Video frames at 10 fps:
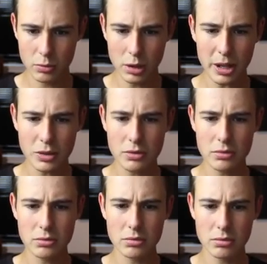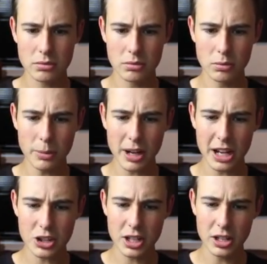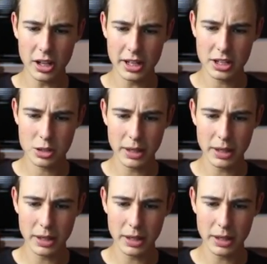What am I actually, like,